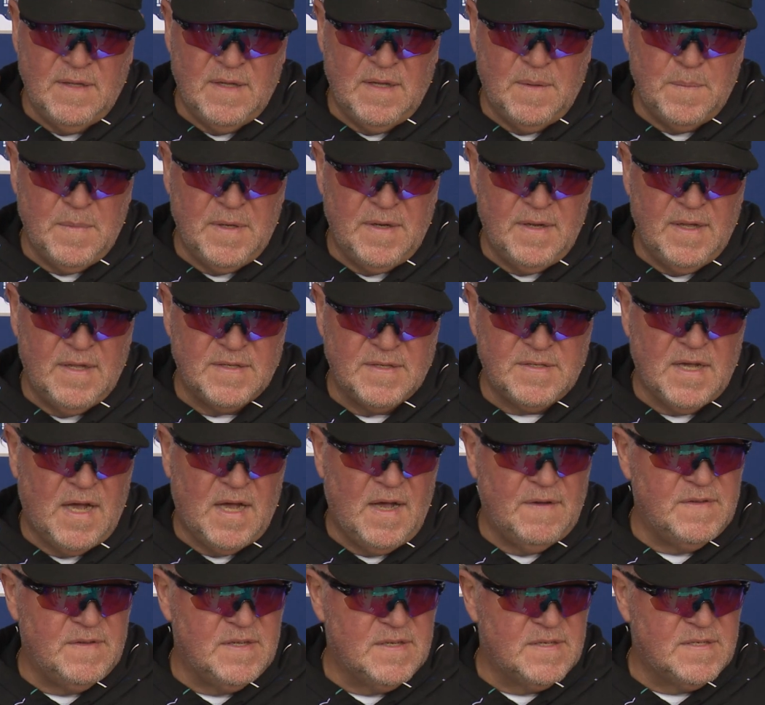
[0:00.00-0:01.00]
I mean, that's
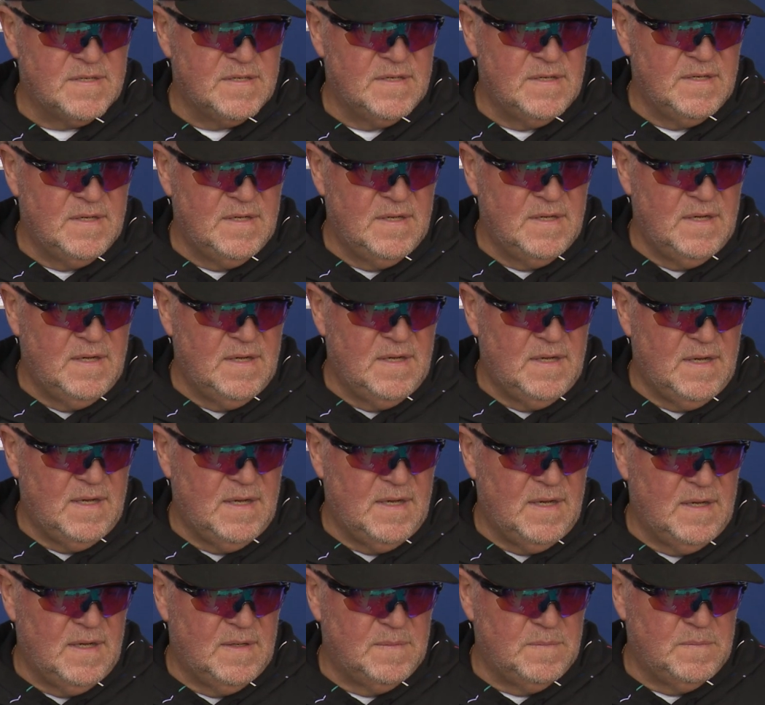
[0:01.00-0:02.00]
obvious.
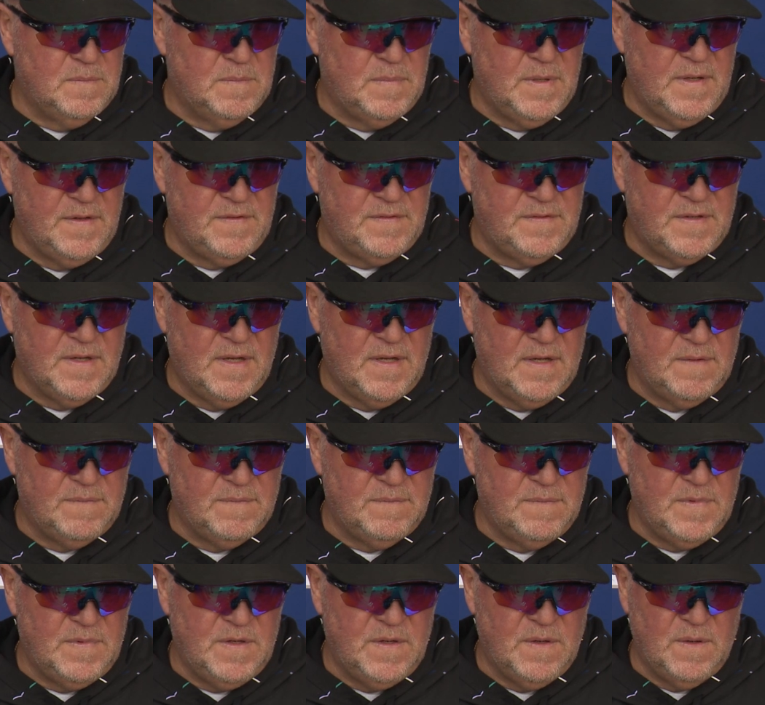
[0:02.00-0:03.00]
Uh, but uh,
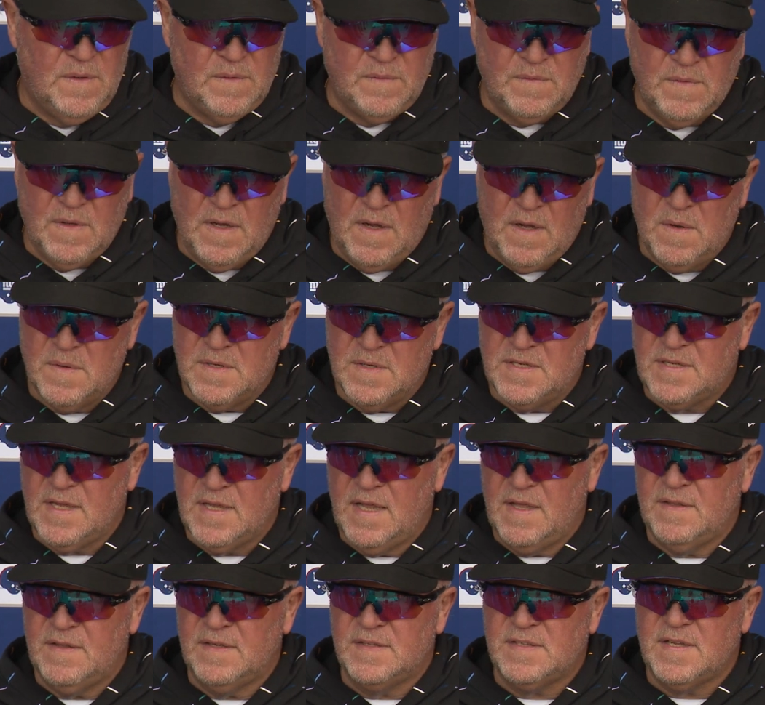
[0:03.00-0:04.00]
you know, I always
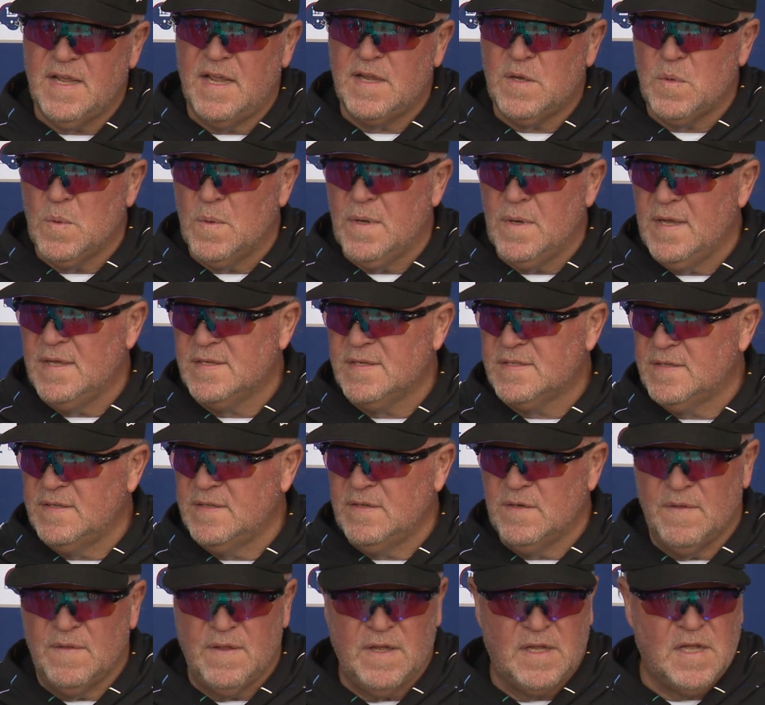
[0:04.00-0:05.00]
say the takeaways.
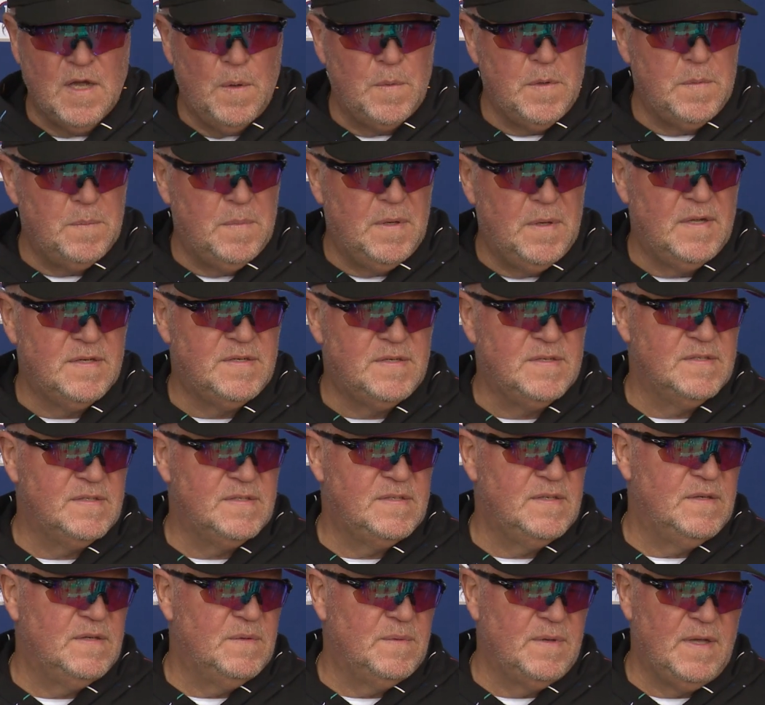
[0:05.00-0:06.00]
You know, they come in
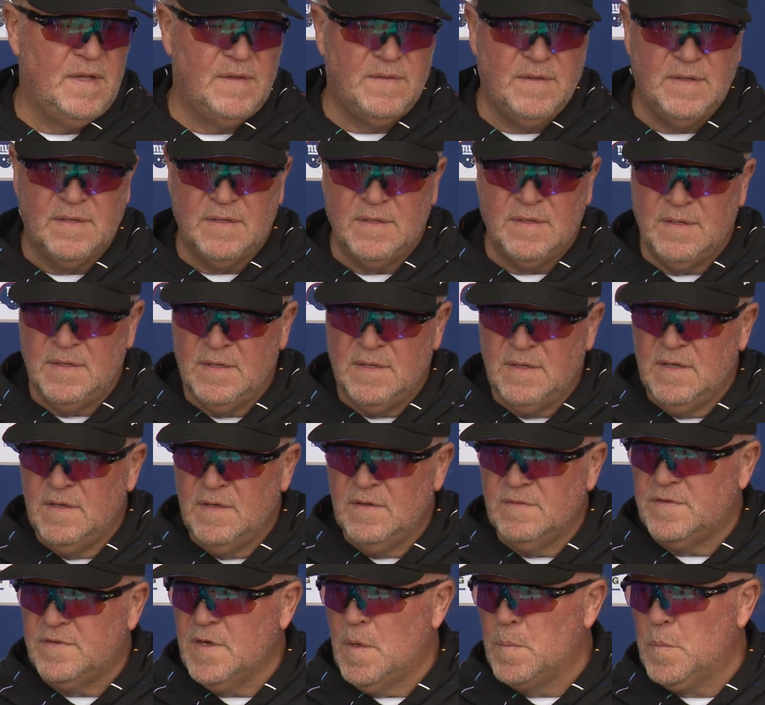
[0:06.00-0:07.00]
bunches. You know, we had the
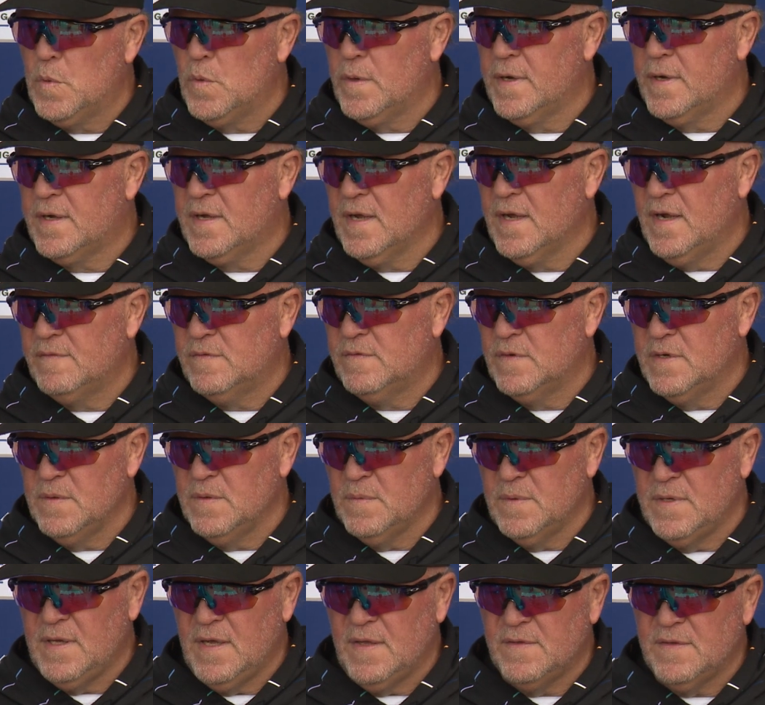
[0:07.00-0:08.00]
fumble recovery,
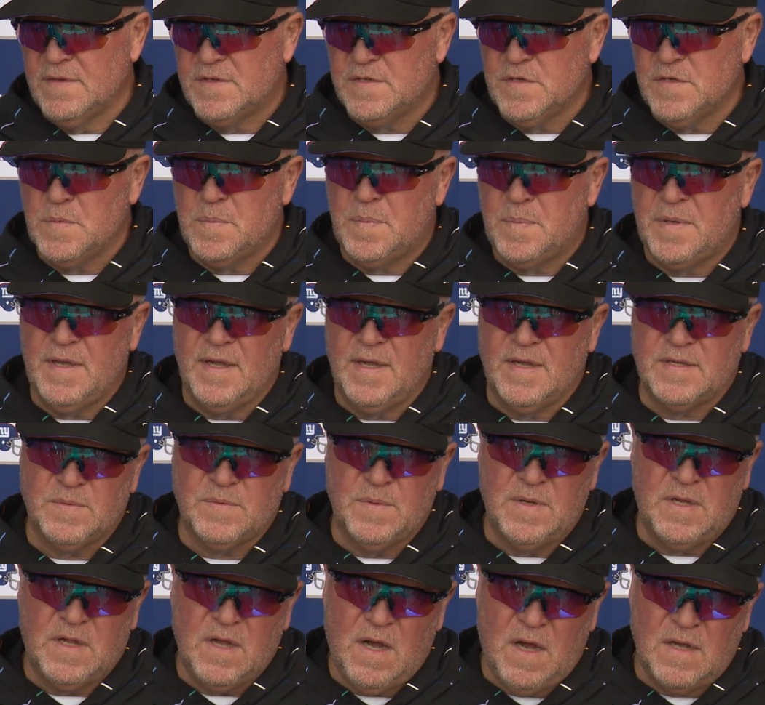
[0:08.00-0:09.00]
we had the two picks,
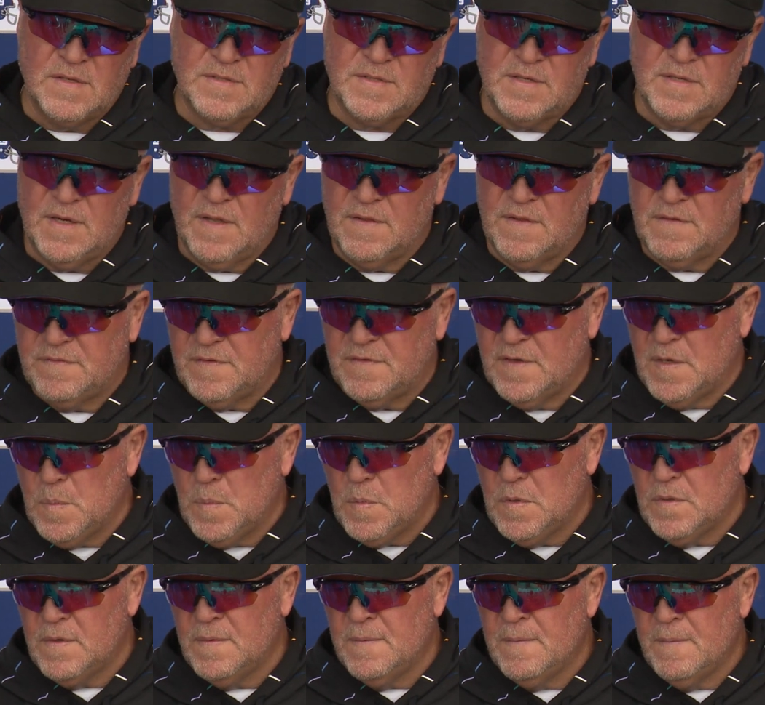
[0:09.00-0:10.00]
we caused another
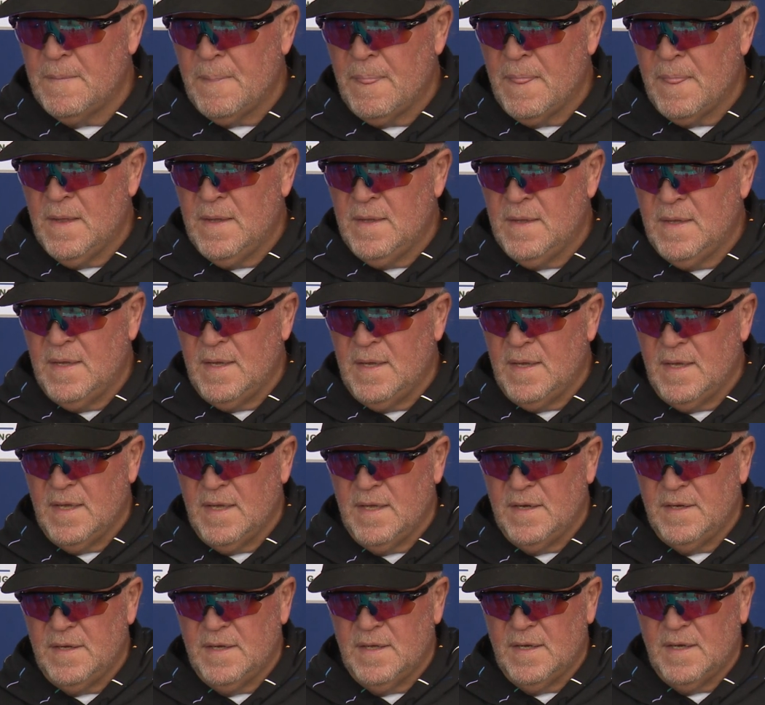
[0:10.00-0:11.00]
fumble,
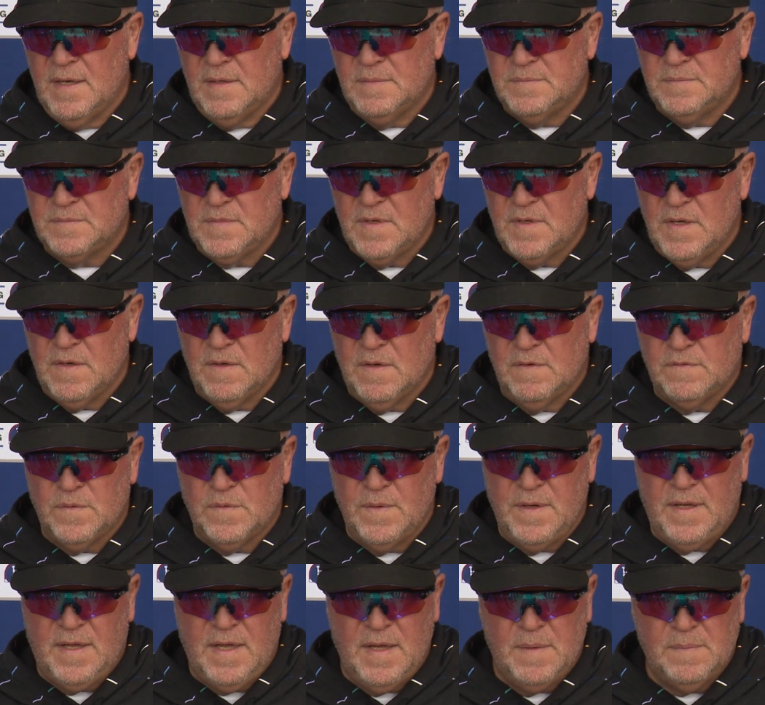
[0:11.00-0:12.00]
and uh, you know, if
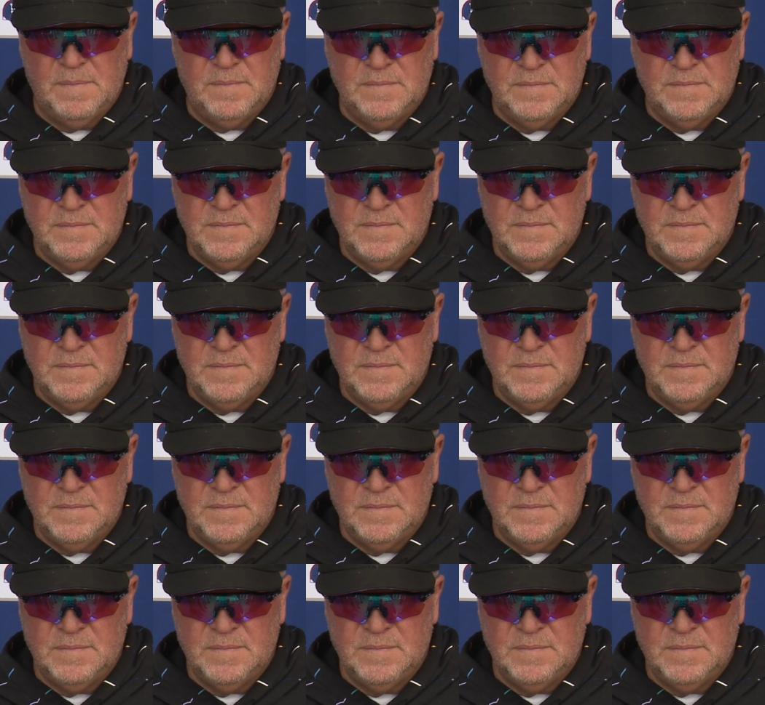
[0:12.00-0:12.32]
we keep